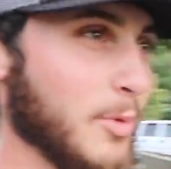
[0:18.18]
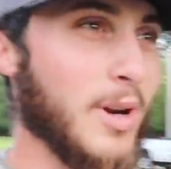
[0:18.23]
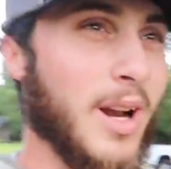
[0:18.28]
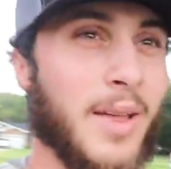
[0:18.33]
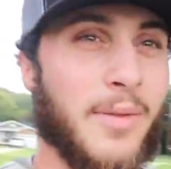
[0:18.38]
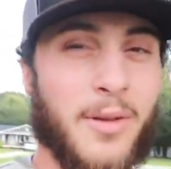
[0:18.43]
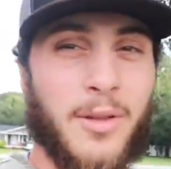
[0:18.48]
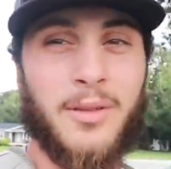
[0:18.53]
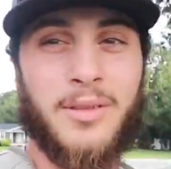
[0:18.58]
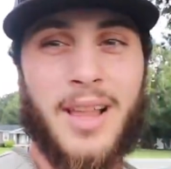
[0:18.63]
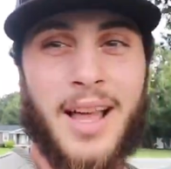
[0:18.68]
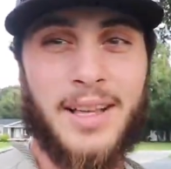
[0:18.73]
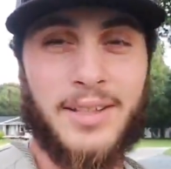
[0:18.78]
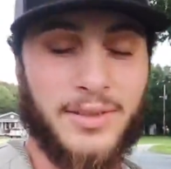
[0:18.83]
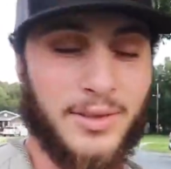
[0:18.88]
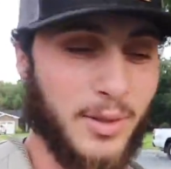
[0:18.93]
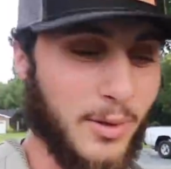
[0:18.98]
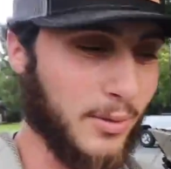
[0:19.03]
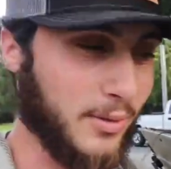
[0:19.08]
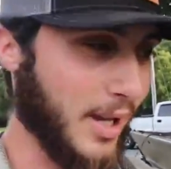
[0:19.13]
We went out there the
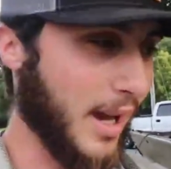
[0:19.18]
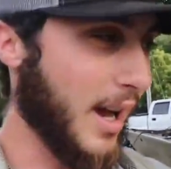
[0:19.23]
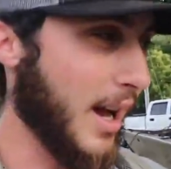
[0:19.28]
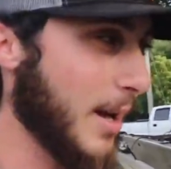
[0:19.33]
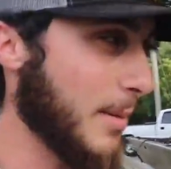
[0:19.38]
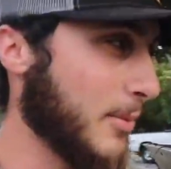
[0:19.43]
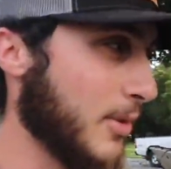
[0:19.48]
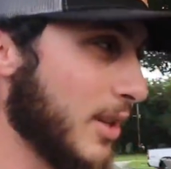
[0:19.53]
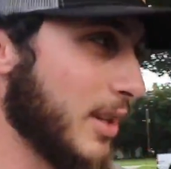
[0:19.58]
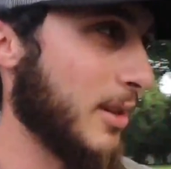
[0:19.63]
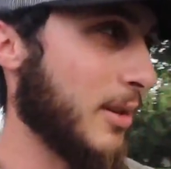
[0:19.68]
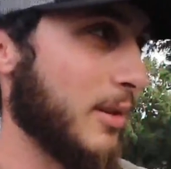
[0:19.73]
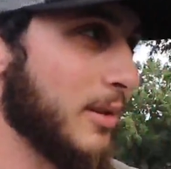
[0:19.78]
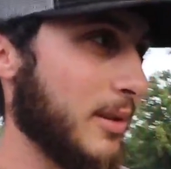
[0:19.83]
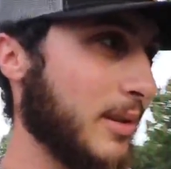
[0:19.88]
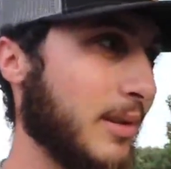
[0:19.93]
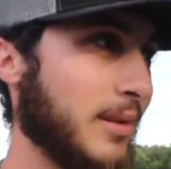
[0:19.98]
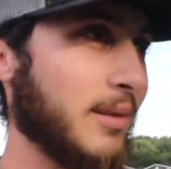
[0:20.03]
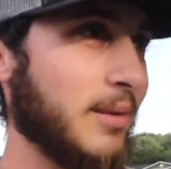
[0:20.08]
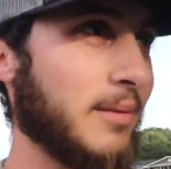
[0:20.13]
last two times and
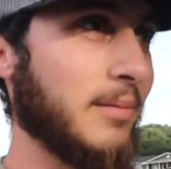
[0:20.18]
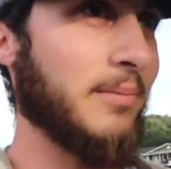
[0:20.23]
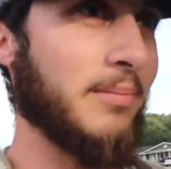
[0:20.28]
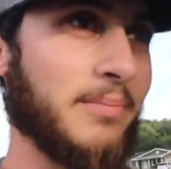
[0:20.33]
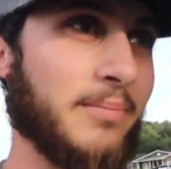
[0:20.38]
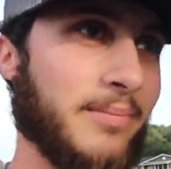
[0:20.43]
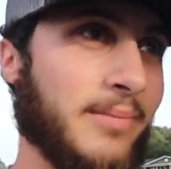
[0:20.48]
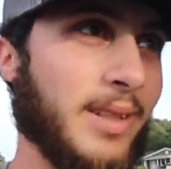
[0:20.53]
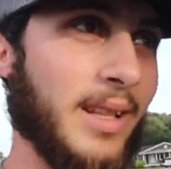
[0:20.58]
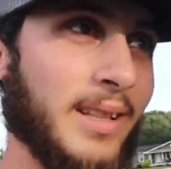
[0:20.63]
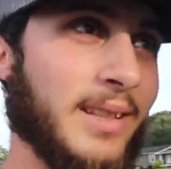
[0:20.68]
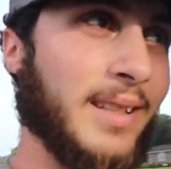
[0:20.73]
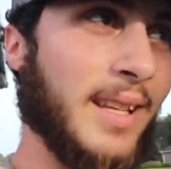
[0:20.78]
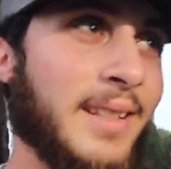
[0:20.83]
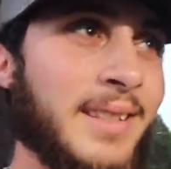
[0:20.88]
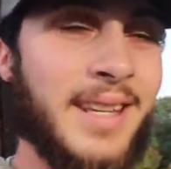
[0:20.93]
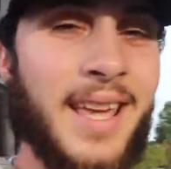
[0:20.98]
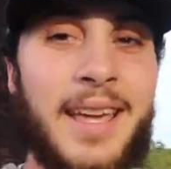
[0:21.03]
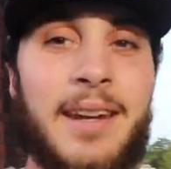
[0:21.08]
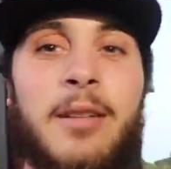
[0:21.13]
it, it's,
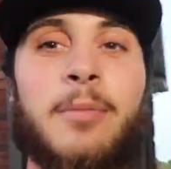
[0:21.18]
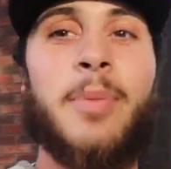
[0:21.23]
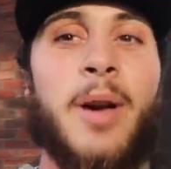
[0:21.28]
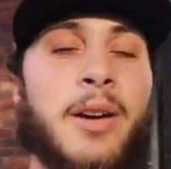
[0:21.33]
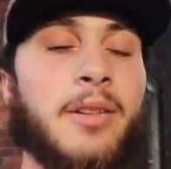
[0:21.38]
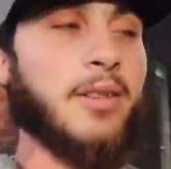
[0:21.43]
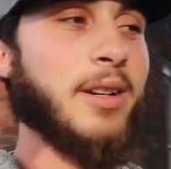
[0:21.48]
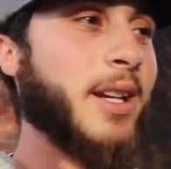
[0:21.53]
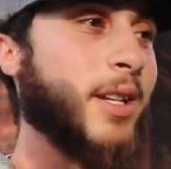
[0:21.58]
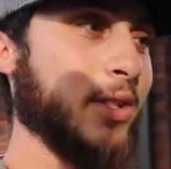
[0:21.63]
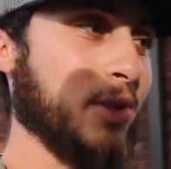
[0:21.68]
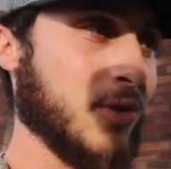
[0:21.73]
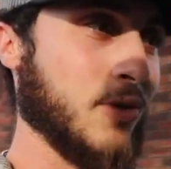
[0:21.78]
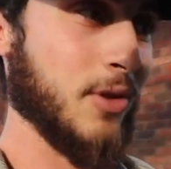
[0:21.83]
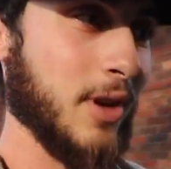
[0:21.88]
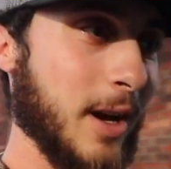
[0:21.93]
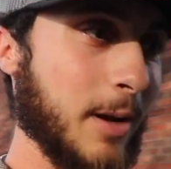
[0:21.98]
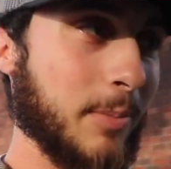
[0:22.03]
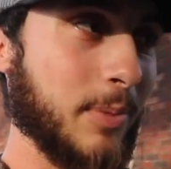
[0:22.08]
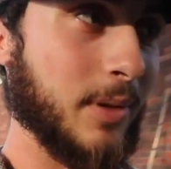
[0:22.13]
it's getting better each
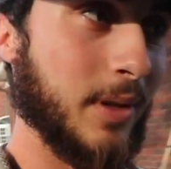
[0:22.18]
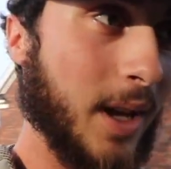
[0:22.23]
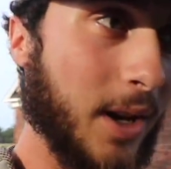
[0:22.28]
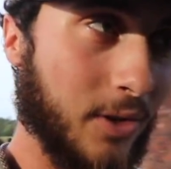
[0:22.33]
trip.